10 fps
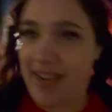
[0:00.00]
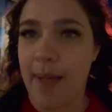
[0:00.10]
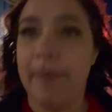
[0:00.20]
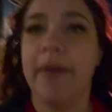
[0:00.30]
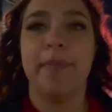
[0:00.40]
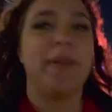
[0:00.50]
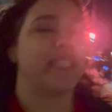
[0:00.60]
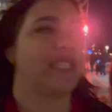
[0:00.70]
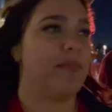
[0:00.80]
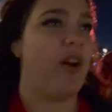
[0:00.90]
up, because
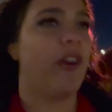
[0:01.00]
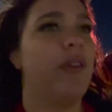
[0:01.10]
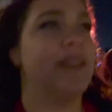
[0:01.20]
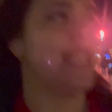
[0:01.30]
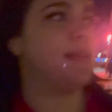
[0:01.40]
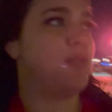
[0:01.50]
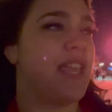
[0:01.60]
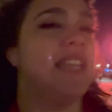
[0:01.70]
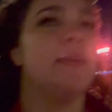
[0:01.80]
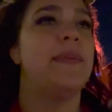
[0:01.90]
tomorrow is Animal
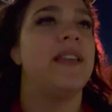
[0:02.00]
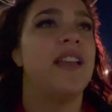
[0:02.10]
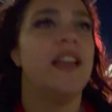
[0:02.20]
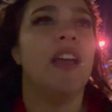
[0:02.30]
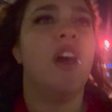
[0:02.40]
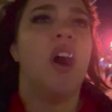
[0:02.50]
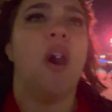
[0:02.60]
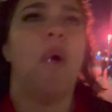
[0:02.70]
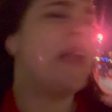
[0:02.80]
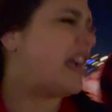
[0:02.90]
Kingdom.
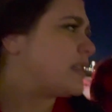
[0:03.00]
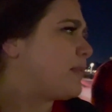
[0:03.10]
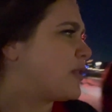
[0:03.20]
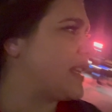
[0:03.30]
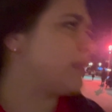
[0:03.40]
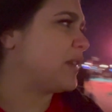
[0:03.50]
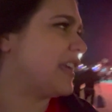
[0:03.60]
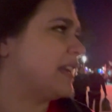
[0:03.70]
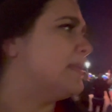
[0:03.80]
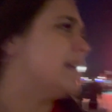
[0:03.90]
Oh my god, tomorrow's Animal
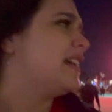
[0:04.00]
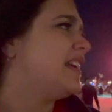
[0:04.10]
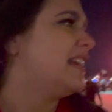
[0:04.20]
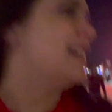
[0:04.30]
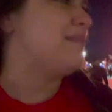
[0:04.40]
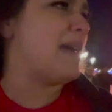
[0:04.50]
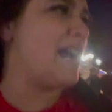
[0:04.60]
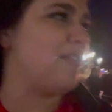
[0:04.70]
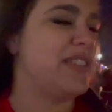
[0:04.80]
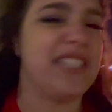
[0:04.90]
Kingdom. My
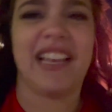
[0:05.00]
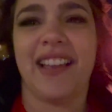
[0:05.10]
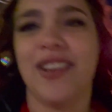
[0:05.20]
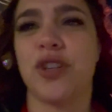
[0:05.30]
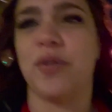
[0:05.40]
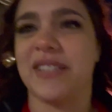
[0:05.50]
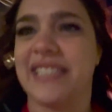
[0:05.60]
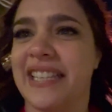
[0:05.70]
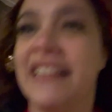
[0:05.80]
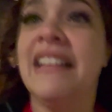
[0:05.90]
outfit's like
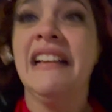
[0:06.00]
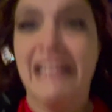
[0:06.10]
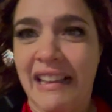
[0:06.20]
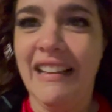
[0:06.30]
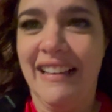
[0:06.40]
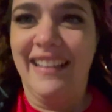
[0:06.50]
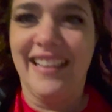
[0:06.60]
shorts. Oh,